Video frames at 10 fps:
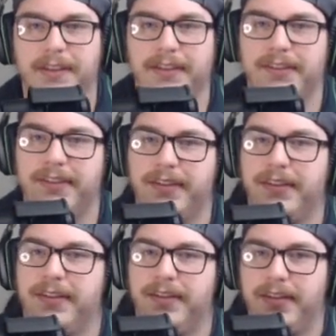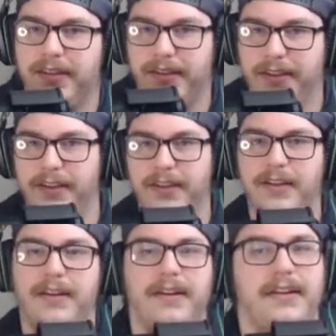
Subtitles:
No one is speaking in this clip.